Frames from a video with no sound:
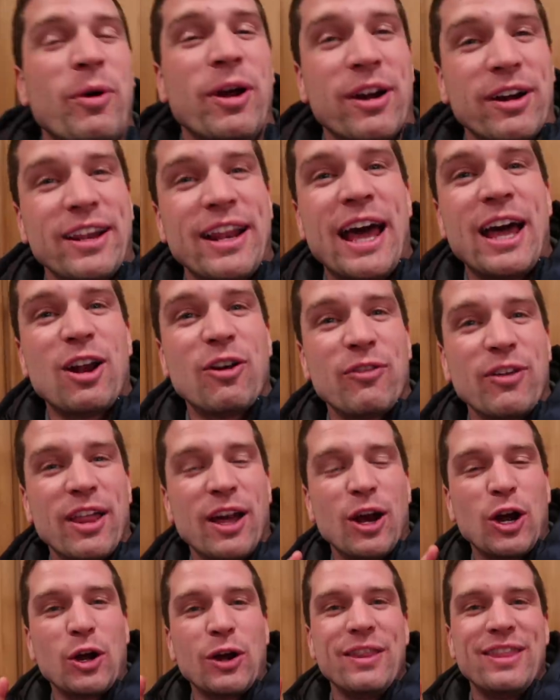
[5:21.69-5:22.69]
We're gonna head over
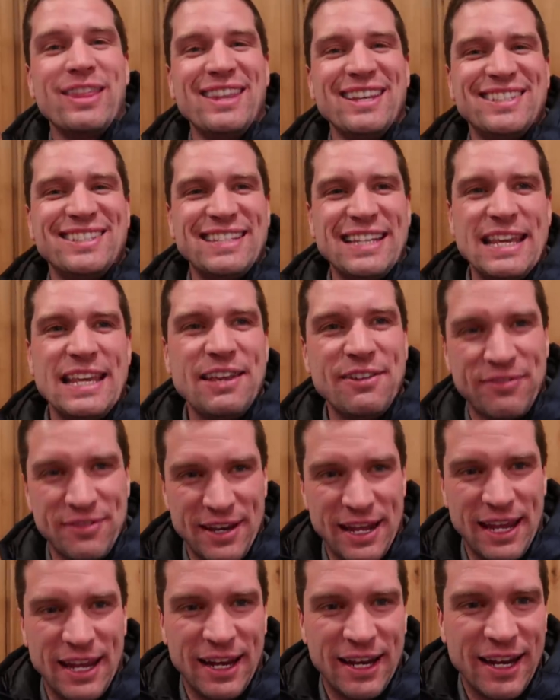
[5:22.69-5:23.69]
there this
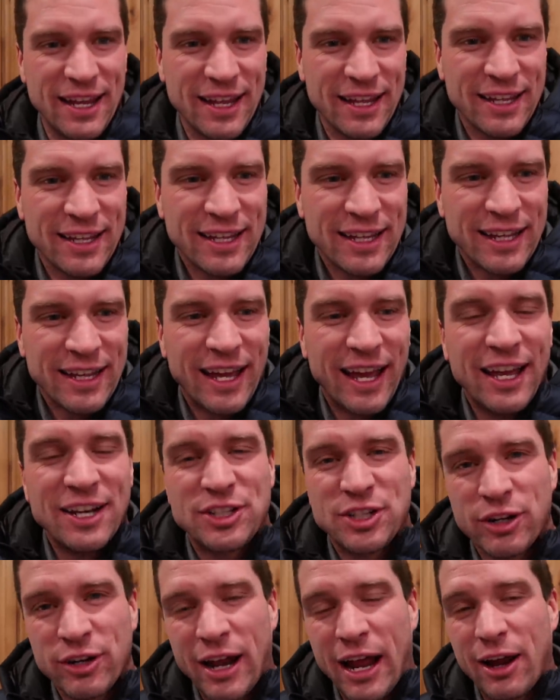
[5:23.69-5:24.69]
evening, and
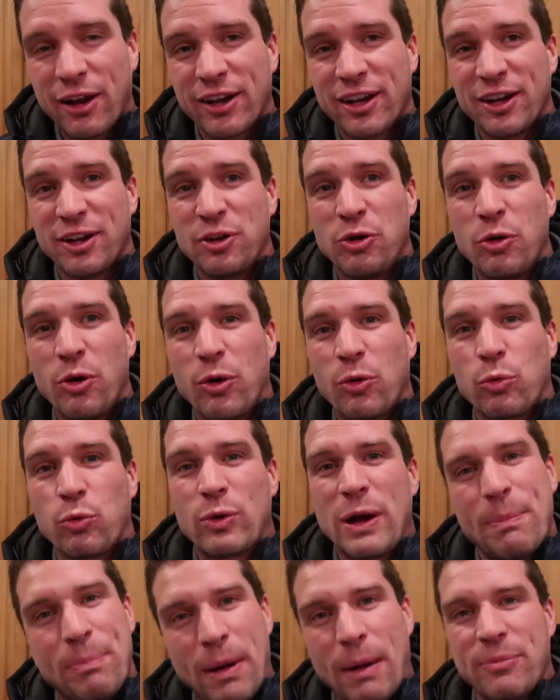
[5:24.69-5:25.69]
Turin and I are gonna
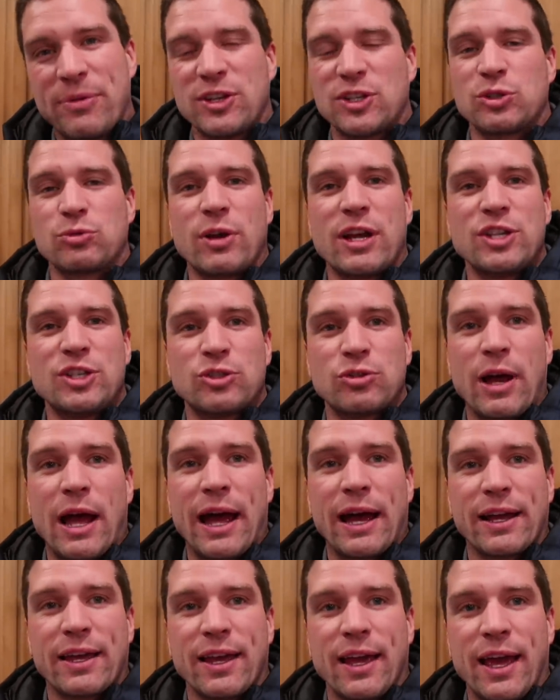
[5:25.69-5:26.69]
rip up this
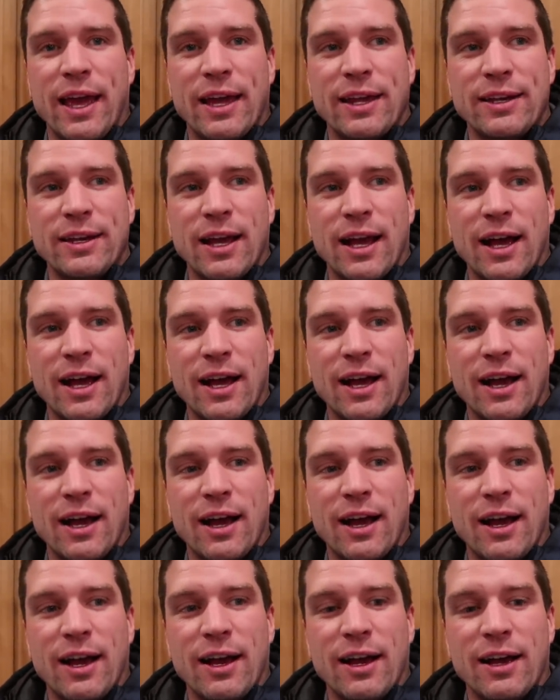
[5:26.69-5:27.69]
racetrack, and
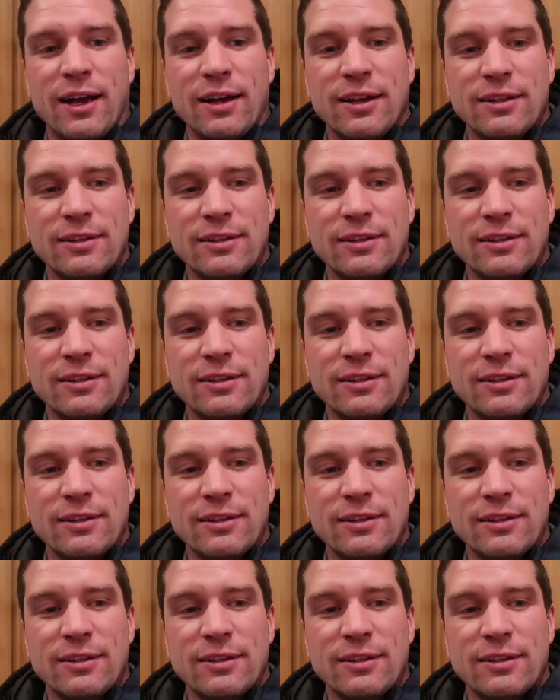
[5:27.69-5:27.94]
uh...